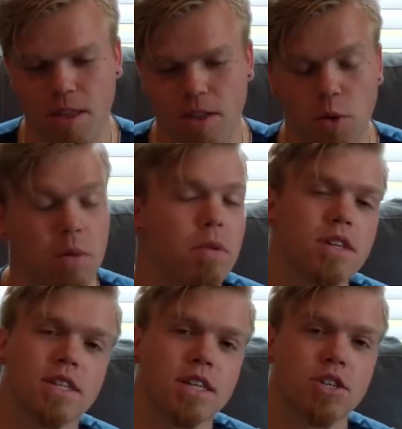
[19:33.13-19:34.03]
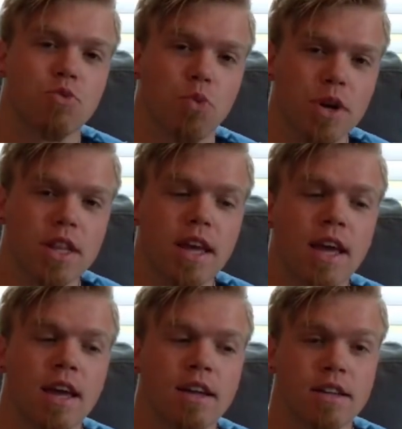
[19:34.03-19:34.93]
the OnePlus 6
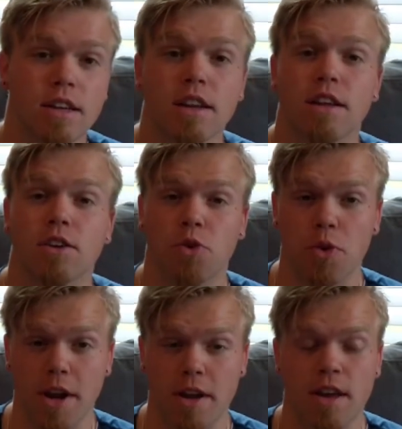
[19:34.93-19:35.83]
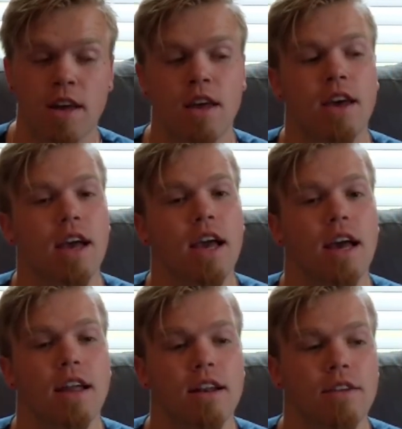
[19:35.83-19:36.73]
really did great.
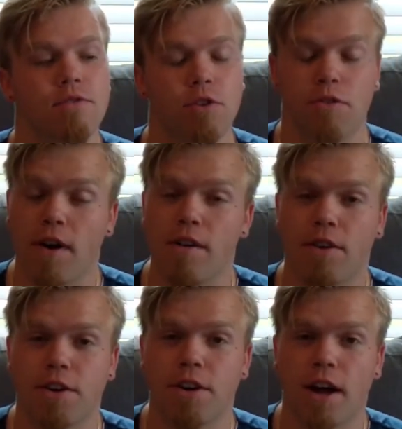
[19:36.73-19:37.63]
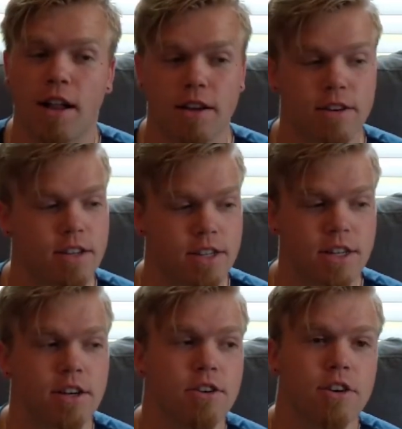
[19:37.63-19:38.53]
And for a $500 to
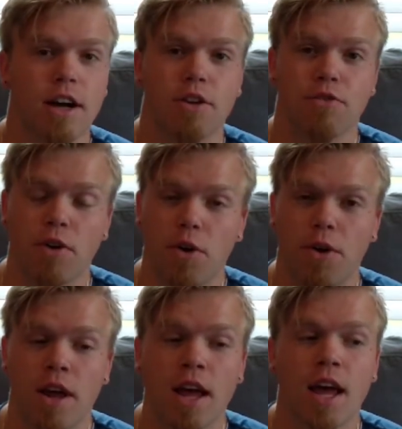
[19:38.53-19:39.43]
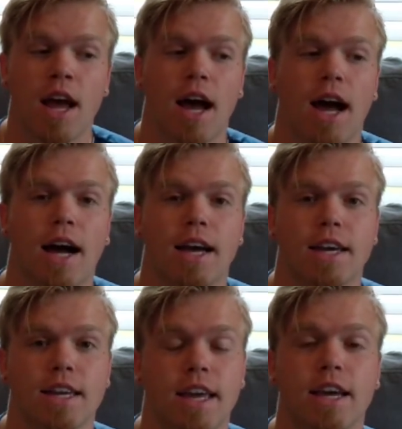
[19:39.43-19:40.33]
$600 phone,
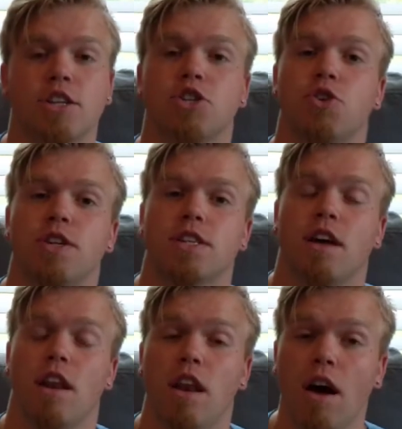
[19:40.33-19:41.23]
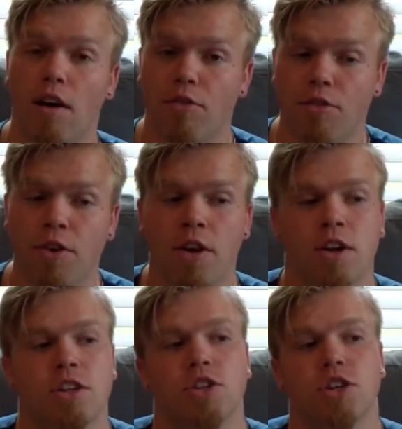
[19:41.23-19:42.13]
I can't stress enough
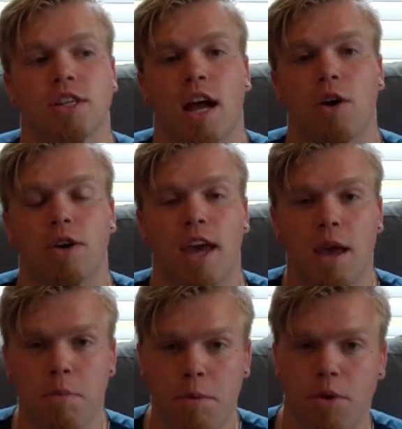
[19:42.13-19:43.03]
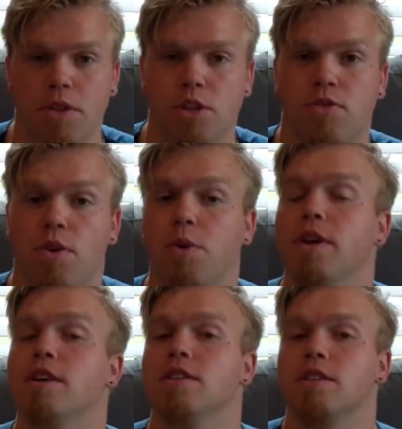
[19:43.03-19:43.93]
just how capable this phone
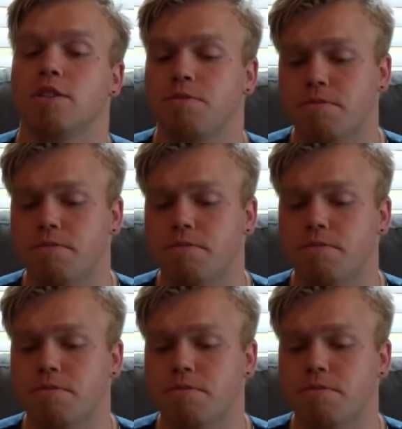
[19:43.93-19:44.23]
is.